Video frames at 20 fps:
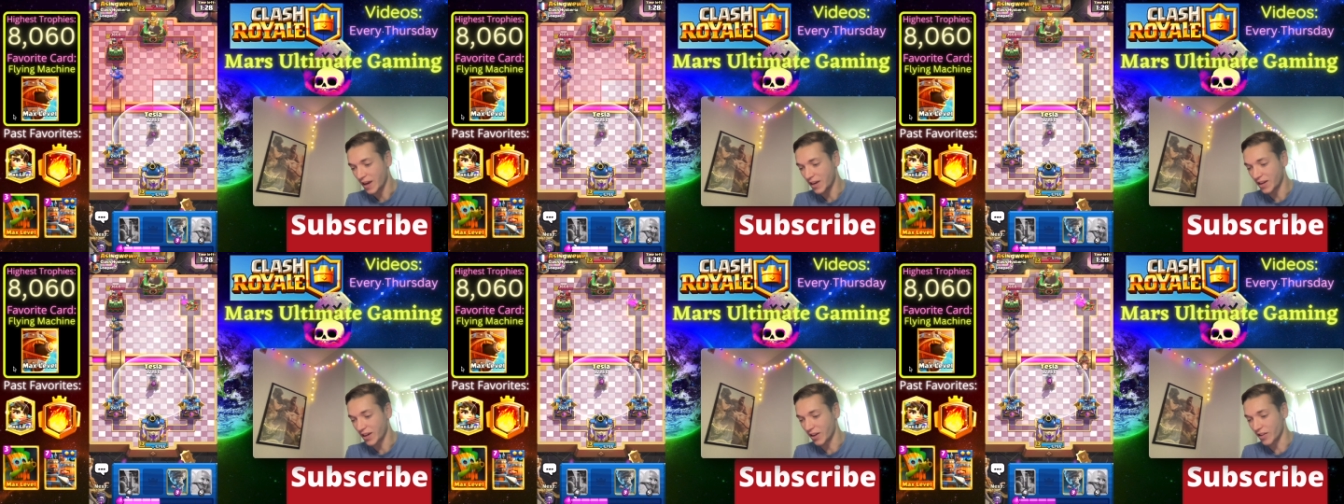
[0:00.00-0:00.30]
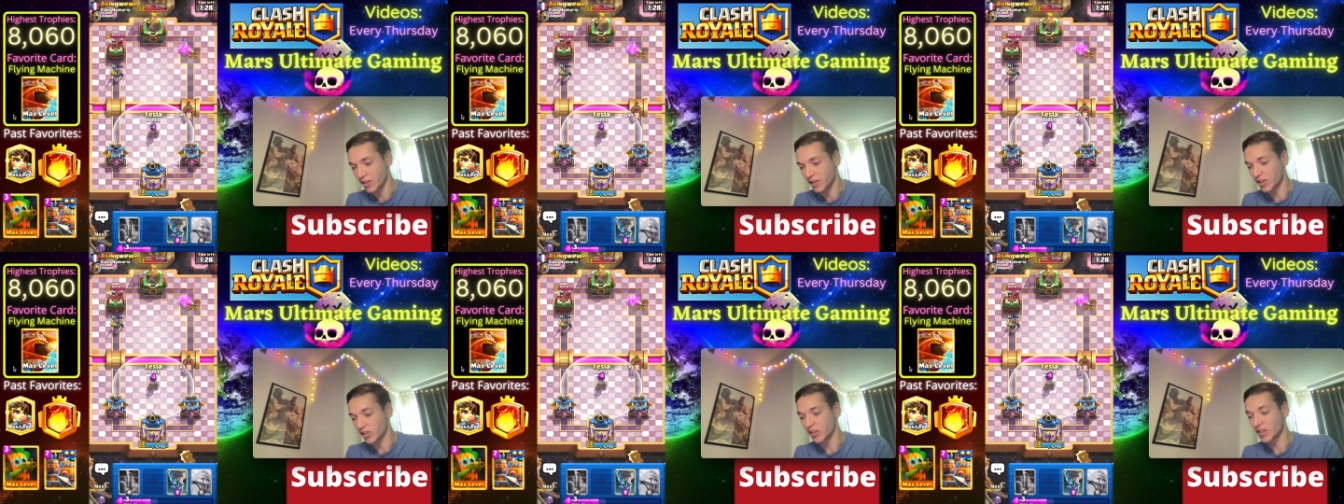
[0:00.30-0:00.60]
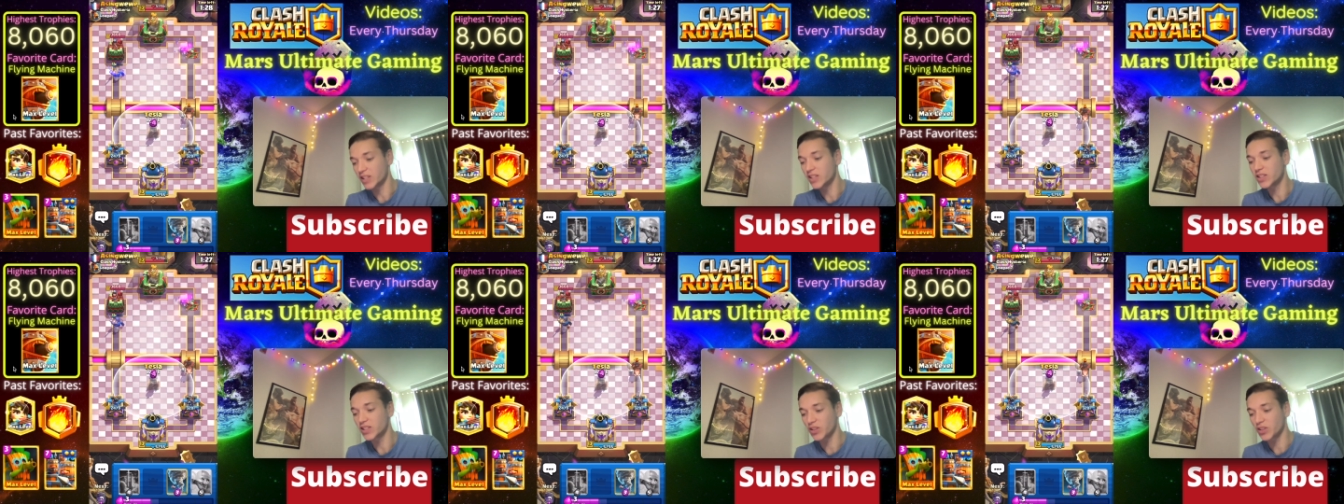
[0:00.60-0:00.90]
And yeah,
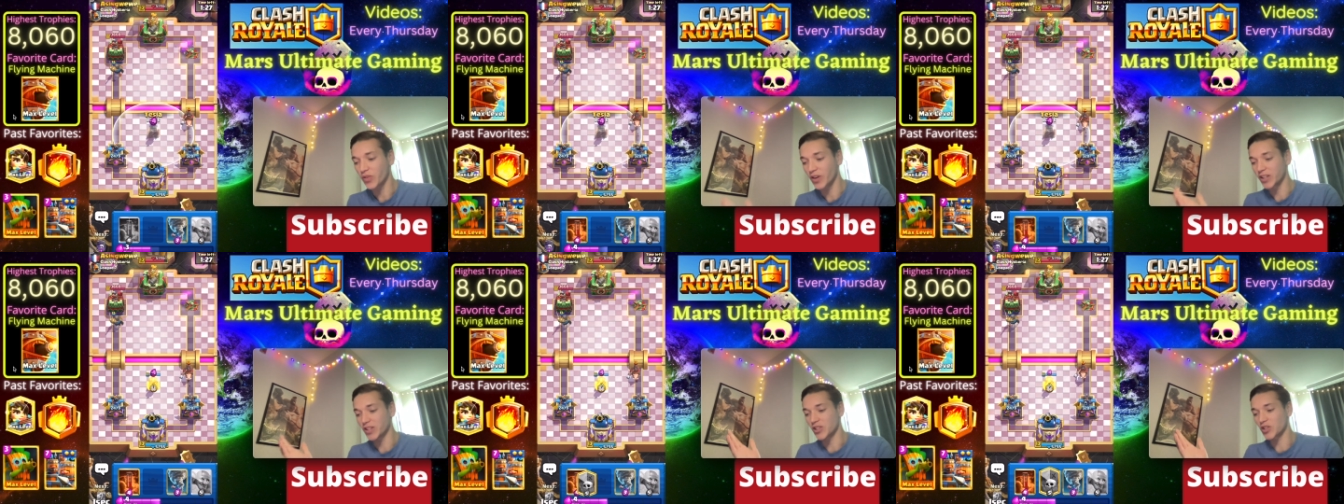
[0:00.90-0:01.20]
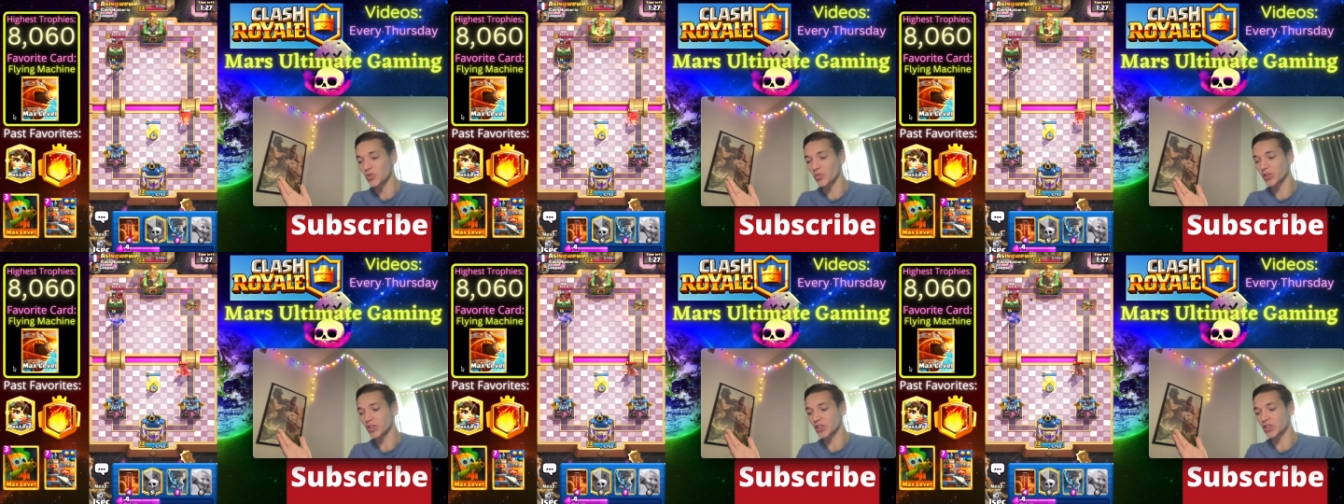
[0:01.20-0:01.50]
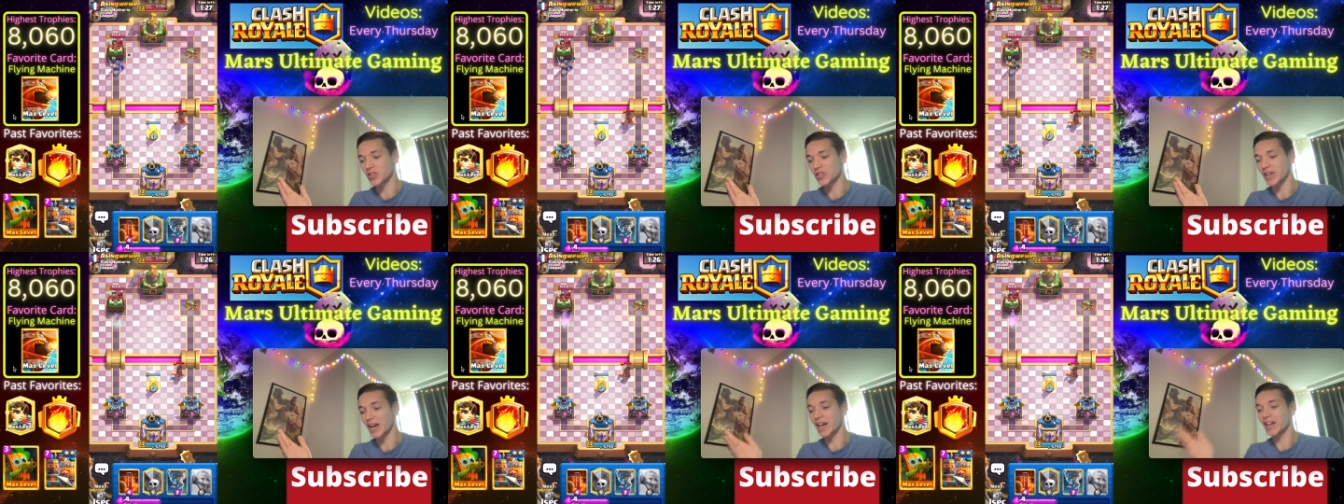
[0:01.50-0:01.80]
clean defense is what
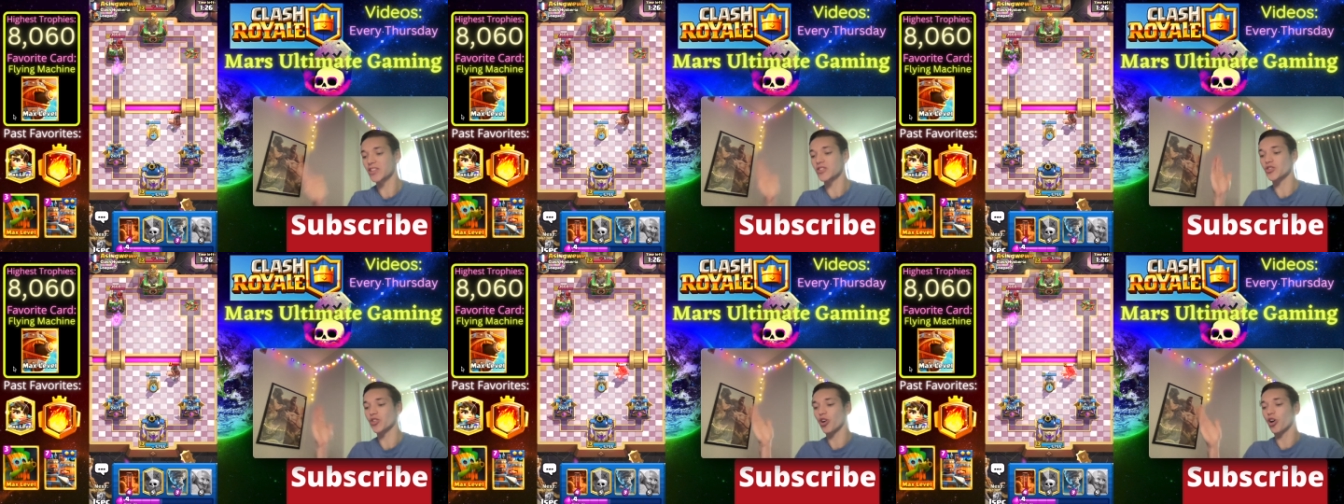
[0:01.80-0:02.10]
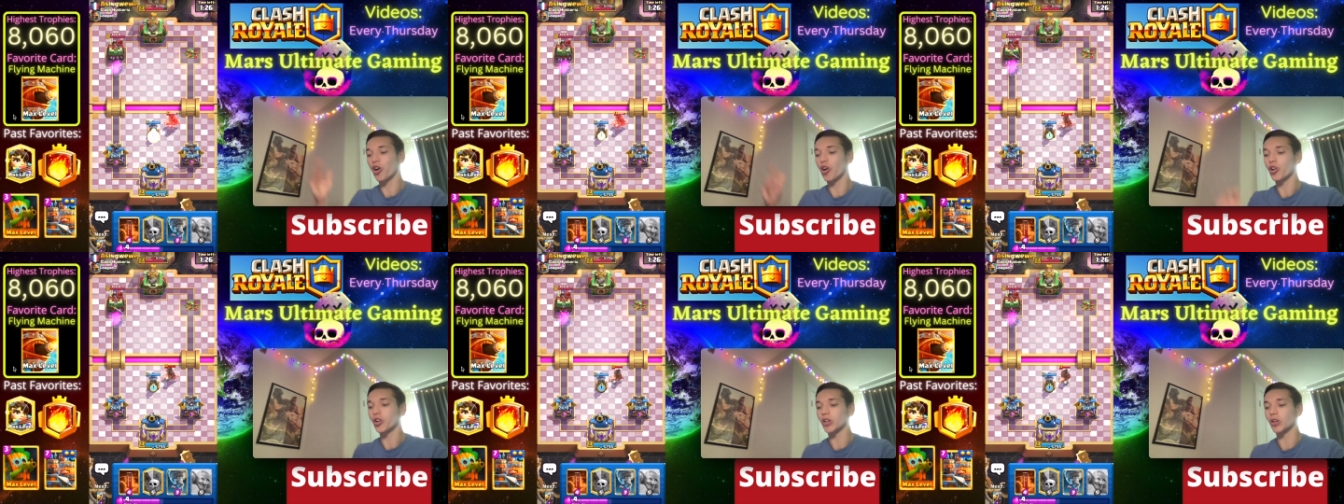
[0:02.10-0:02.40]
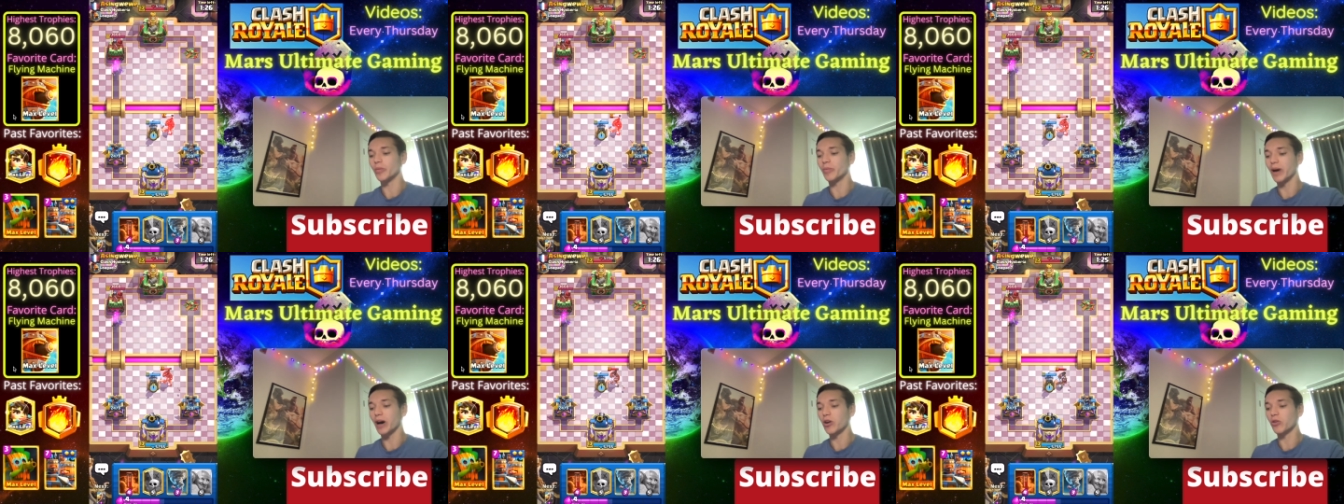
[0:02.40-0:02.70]
this deck is
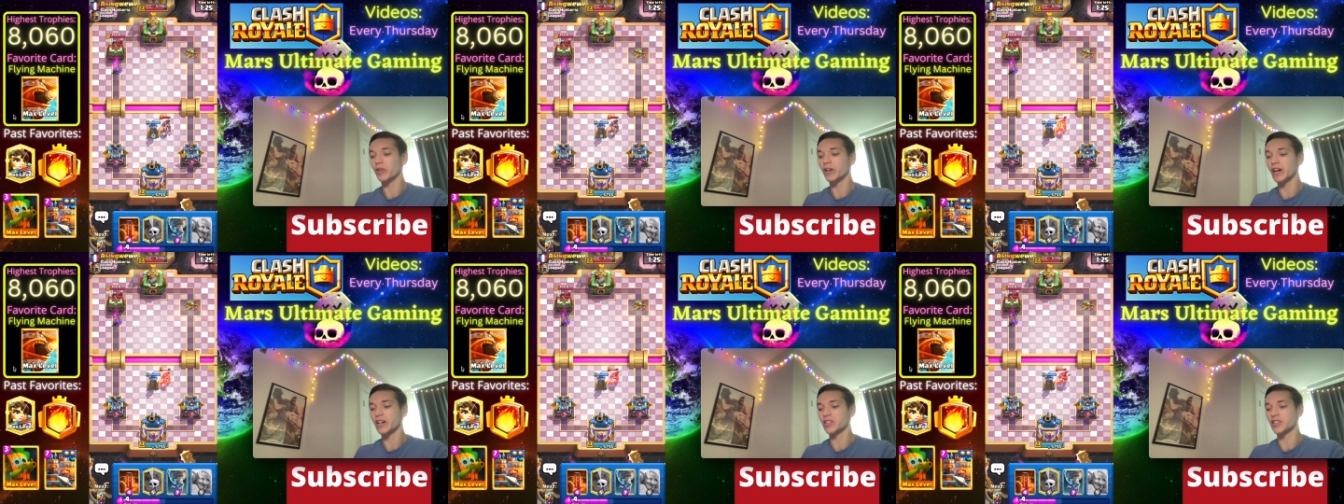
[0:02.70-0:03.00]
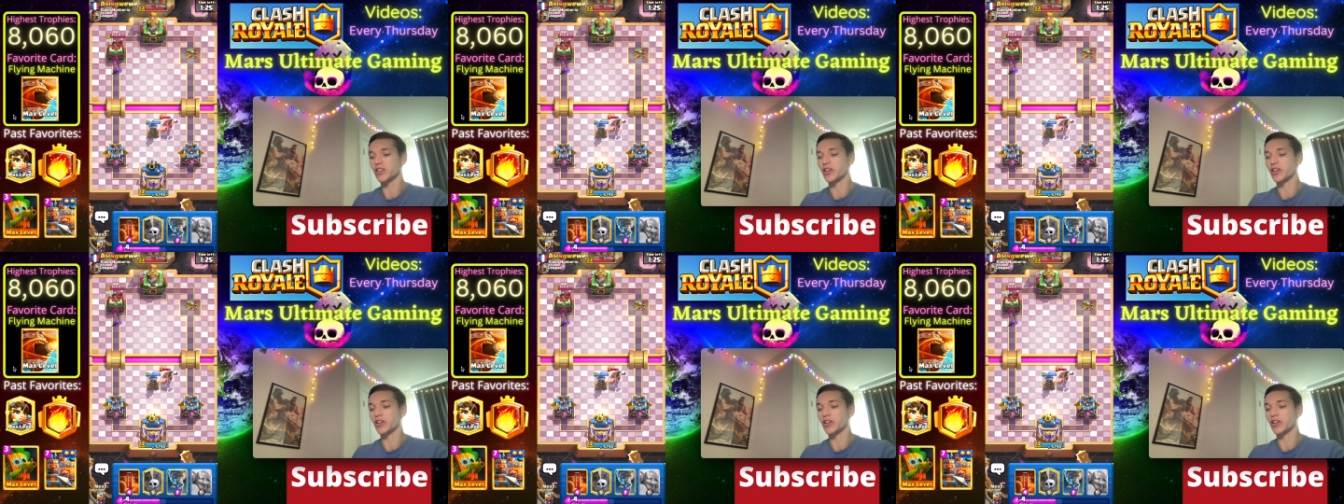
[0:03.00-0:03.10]
all about, guys.